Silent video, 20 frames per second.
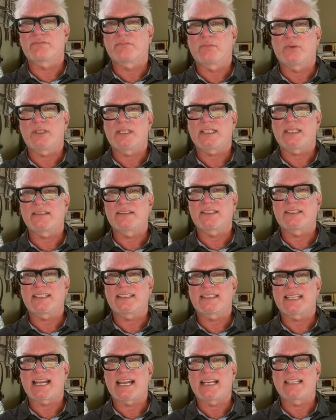when I look
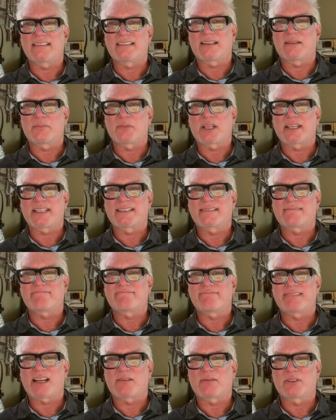at that, I'm like
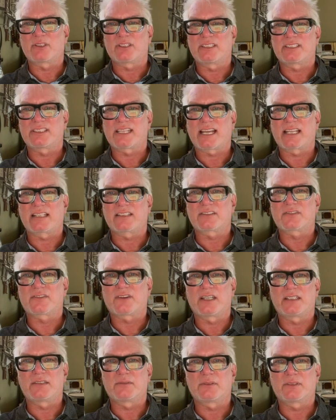not really
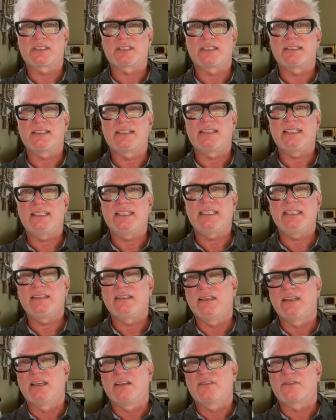satisfied with it. The
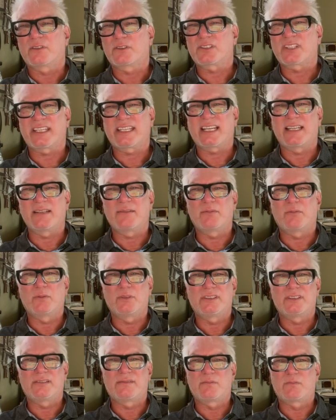first thing I
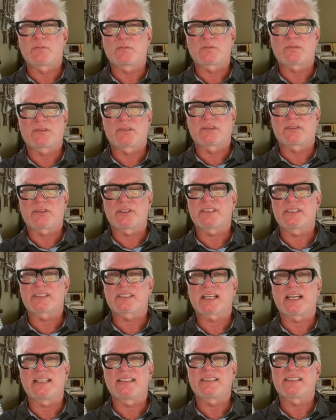would
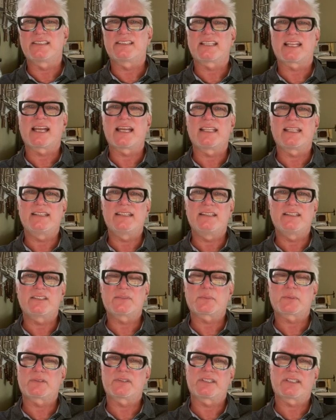criticize is that in this
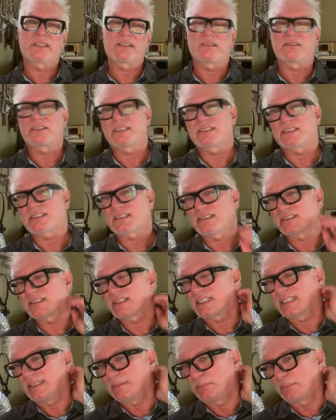particular instance,
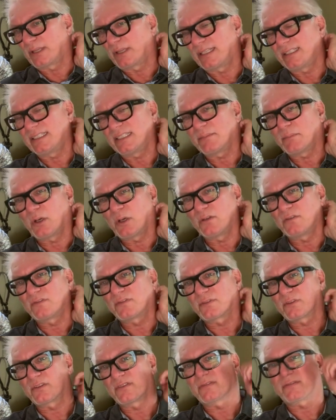the blending mode
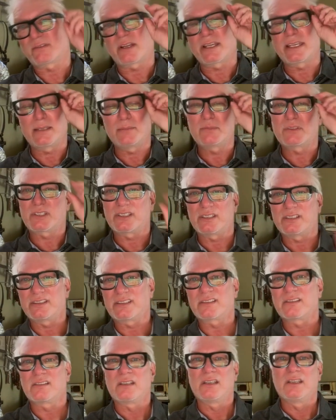for the flames
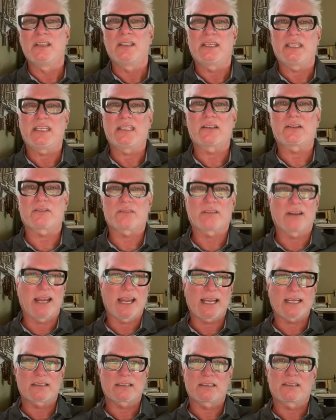is
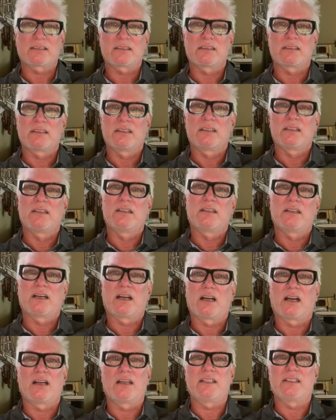incorrect.
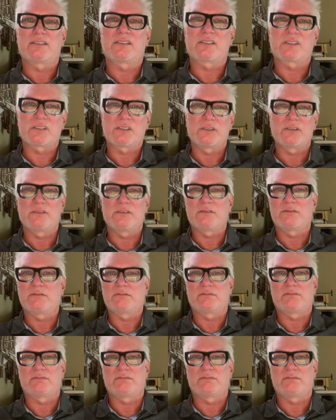You